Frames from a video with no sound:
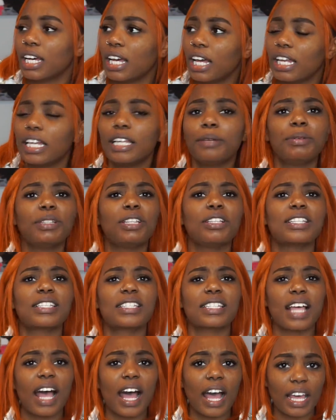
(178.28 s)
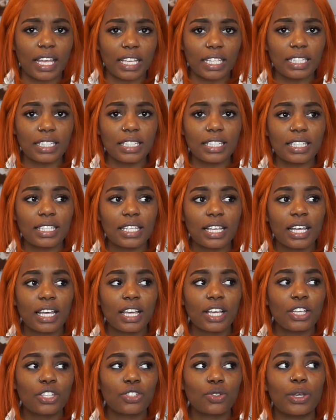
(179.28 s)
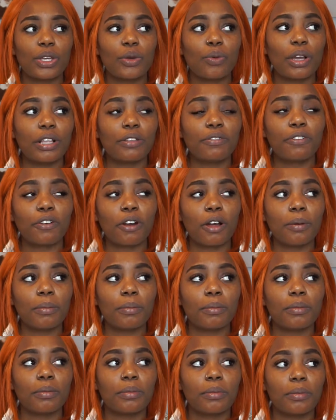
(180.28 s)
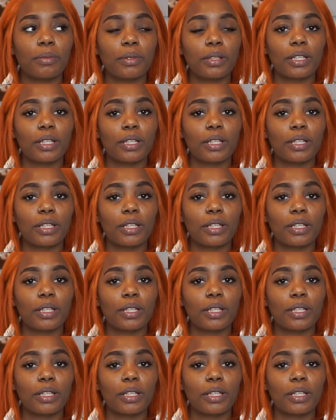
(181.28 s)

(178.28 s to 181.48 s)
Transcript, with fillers: a little bit the sides, so it went from